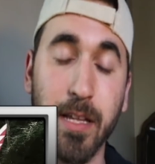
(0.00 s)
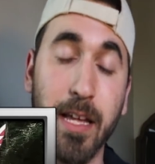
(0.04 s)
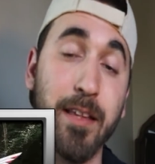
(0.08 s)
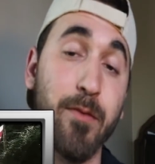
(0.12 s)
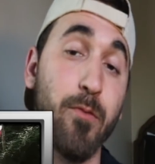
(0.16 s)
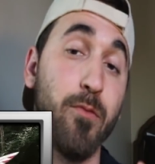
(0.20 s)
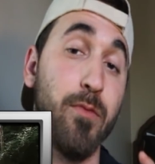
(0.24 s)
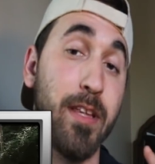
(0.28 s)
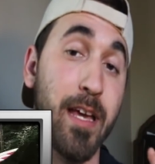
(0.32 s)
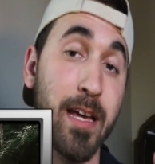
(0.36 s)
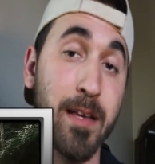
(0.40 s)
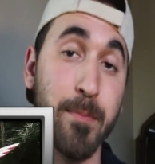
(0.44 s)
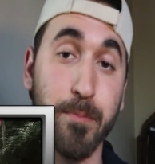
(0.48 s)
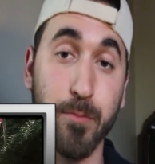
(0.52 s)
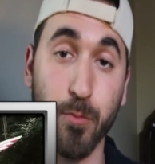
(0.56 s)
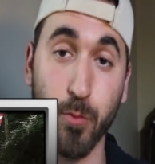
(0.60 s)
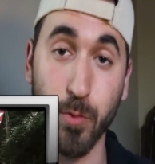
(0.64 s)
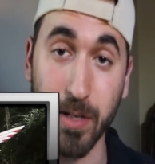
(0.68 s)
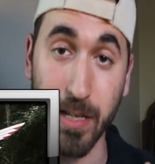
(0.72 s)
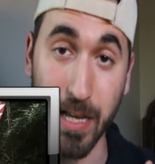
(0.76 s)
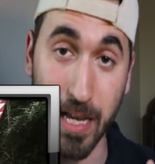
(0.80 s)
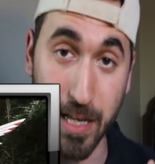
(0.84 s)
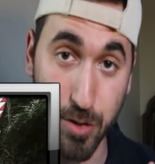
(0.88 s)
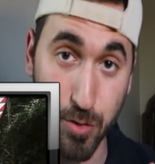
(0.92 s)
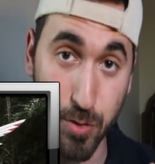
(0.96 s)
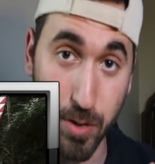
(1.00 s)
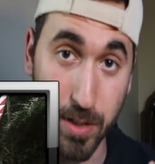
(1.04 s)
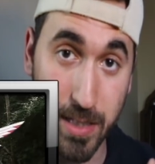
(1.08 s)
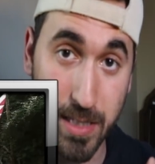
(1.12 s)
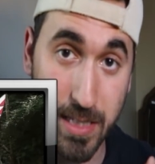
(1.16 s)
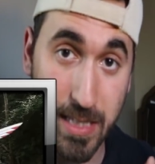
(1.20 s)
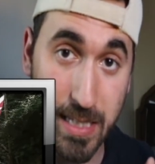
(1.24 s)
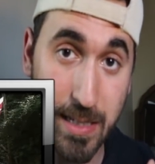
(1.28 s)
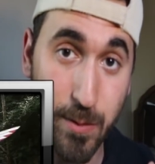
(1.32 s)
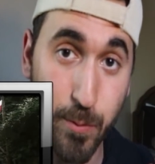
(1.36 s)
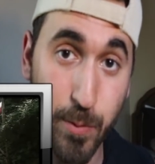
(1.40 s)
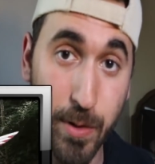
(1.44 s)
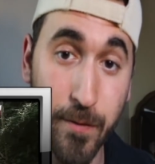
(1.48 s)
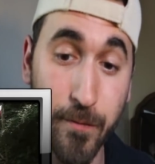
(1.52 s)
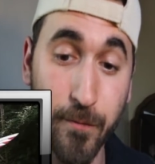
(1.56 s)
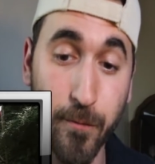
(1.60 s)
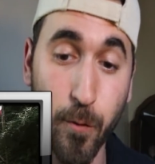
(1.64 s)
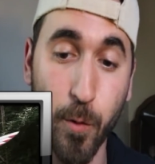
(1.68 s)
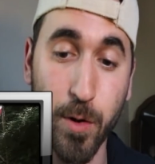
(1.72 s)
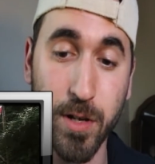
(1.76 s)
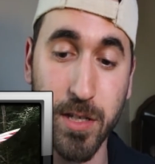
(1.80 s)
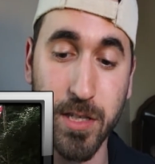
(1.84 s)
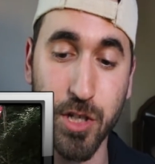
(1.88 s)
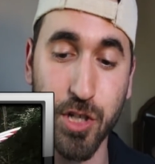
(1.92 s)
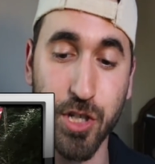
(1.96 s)
And yep, as you can see, we
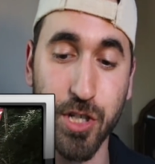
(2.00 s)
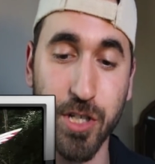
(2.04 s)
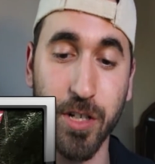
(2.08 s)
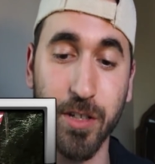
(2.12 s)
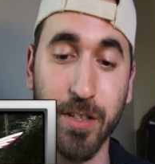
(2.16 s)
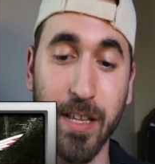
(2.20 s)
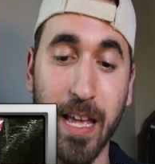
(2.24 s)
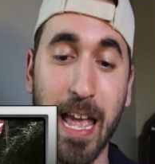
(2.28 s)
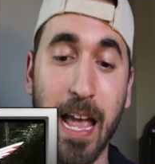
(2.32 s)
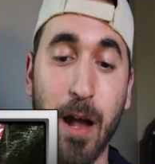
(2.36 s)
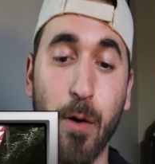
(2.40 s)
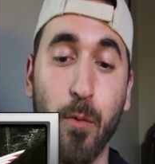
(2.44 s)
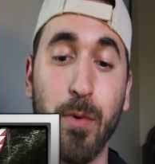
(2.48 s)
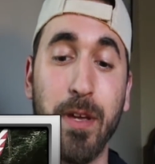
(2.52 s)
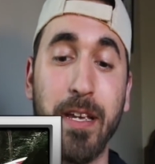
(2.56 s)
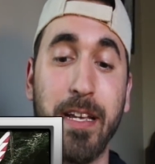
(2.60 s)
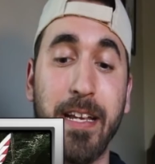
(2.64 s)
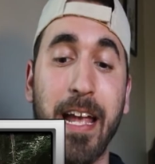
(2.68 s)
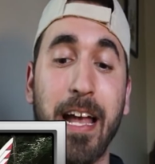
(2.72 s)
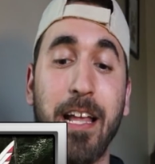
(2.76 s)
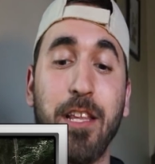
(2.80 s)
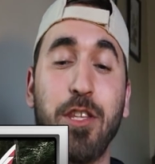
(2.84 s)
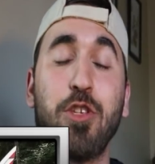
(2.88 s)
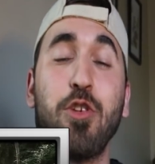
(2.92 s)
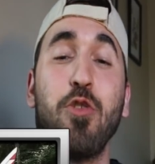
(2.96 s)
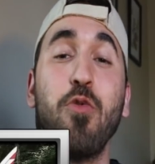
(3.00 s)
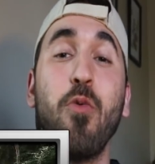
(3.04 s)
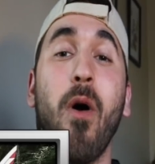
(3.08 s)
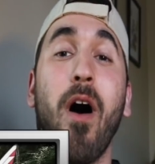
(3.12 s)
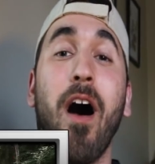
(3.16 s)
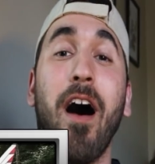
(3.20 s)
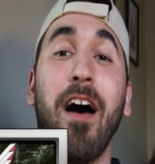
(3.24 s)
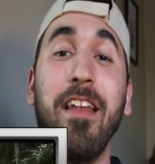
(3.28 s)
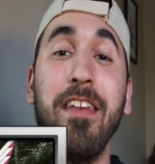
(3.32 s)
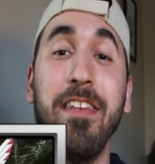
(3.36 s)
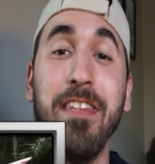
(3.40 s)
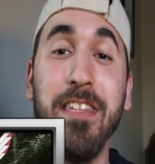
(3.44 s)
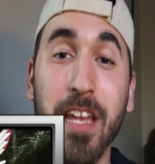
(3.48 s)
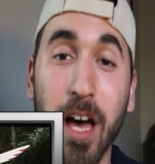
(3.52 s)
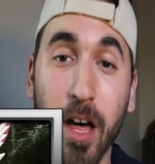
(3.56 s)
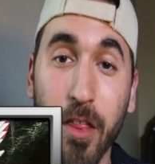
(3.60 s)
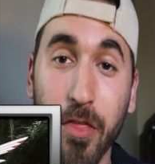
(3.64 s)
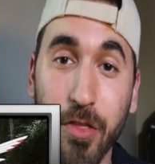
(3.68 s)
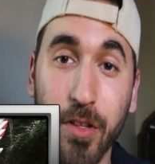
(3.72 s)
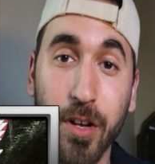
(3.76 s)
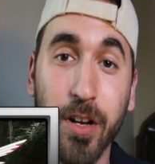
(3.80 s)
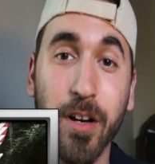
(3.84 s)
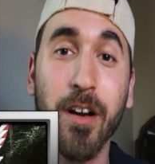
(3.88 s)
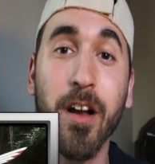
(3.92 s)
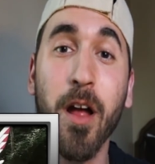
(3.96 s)
forced a shield, and we get to
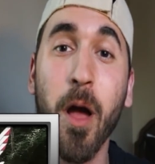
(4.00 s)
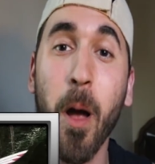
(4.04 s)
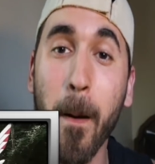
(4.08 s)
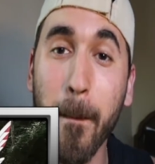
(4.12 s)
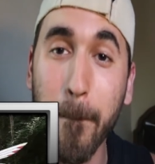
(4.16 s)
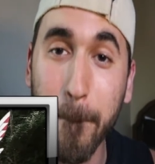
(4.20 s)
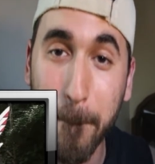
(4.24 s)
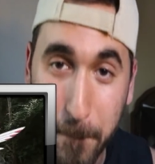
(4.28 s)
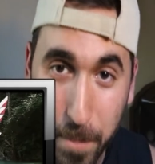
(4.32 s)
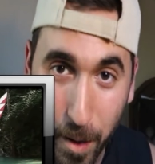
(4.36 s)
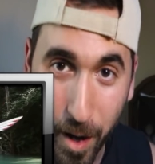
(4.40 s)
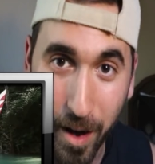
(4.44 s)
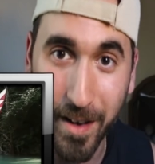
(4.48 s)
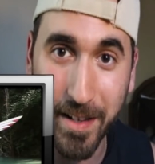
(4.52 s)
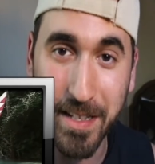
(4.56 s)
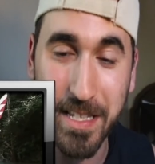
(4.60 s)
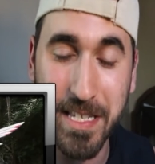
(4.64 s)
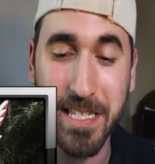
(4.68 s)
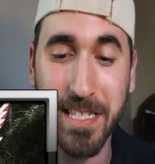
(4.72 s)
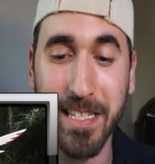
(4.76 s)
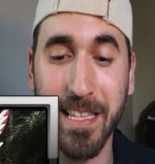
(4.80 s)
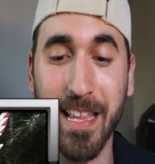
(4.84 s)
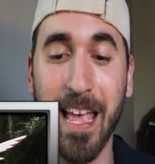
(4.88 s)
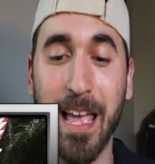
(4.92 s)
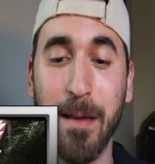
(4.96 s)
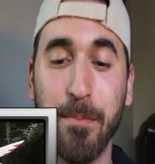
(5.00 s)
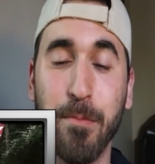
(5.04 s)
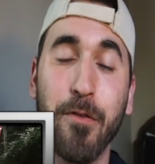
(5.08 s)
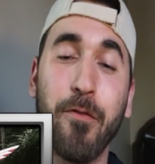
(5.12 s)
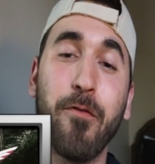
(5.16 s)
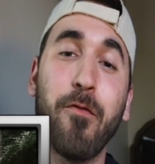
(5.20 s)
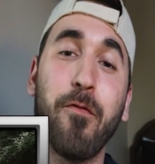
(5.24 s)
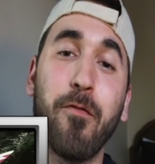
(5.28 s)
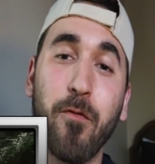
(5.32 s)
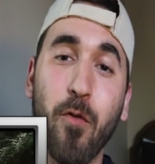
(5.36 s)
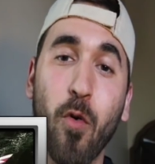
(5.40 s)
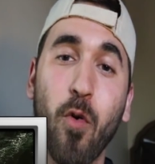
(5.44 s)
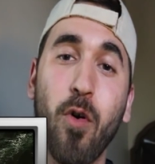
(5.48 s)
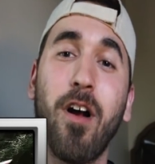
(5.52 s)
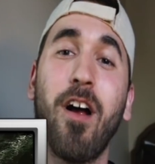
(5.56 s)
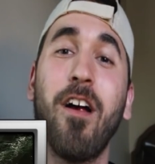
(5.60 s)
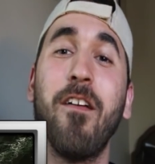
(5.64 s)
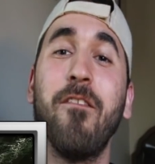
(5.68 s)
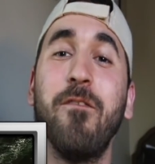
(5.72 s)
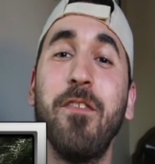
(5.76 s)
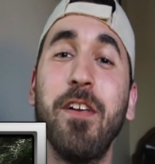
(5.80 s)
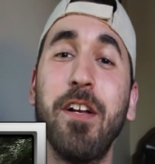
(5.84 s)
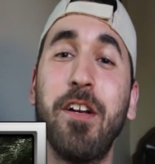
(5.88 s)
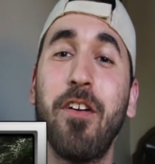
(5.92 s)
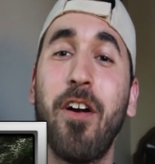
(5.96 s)
another Body Slam before
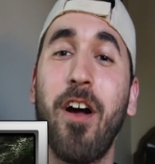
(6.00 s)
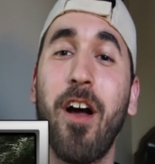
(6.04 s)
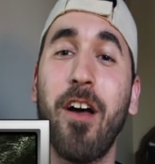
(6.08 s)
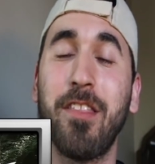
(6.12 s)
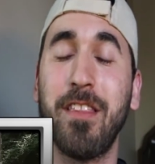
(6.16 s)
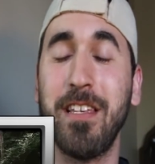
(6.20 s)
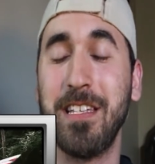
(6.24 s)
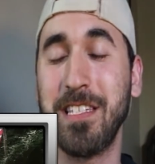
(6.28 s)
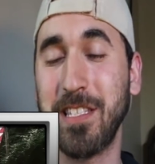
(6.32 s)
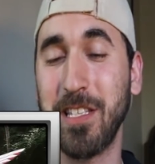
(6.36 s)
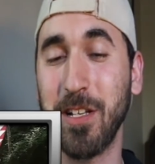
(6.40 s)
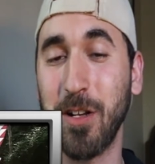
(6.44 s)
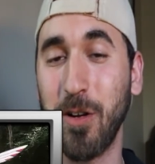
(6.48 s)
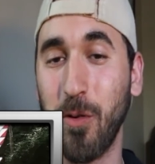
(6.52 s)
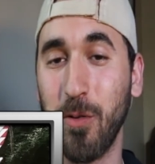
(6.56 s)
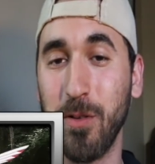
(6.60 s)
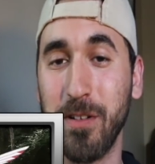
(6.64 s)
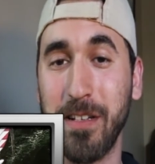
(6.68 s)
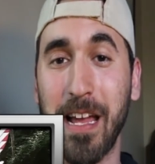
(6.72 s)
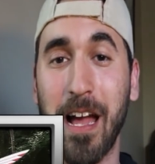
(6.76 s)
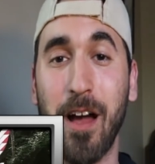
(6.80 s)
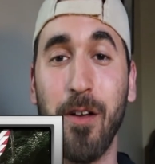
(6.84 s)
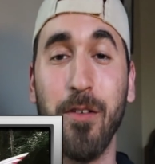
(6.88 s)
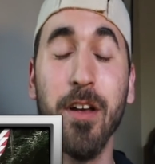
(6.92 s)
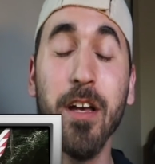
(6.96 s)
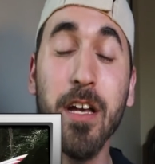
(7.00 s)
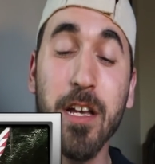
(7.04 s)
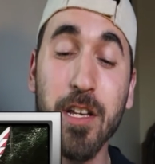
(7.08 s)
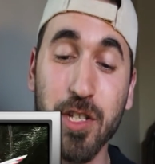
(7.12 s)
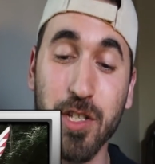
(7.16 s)
our Vigoroth is to go down.